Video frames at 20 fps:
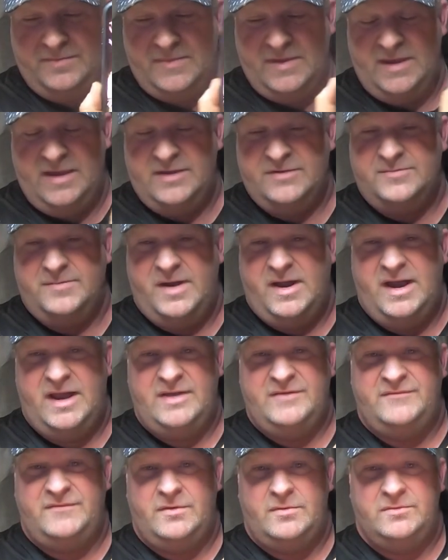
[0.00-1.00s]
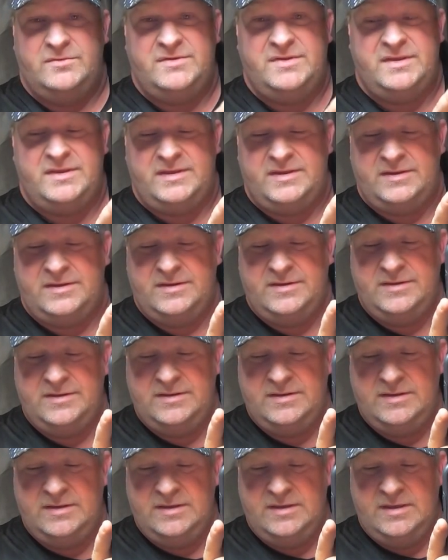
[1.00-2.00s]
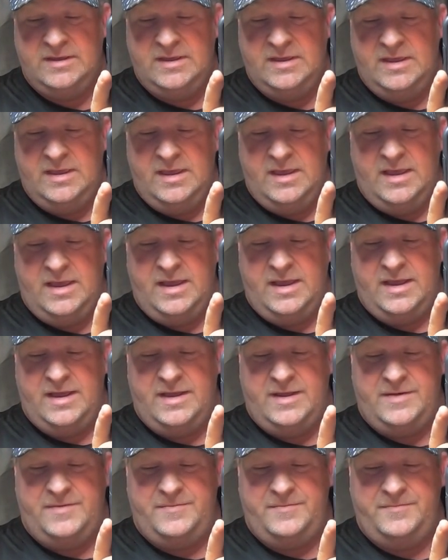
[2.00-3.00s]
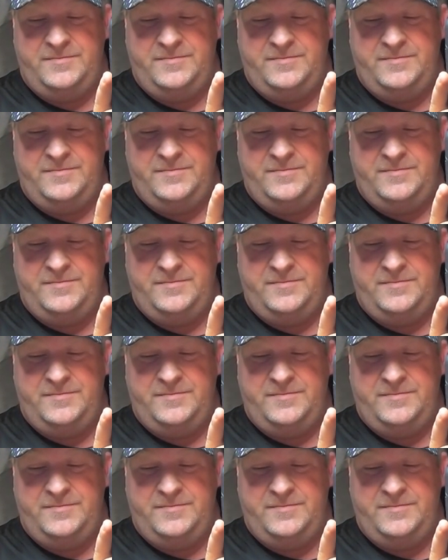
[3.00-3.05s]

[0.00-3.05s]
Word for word: as my iPhone 10. Um,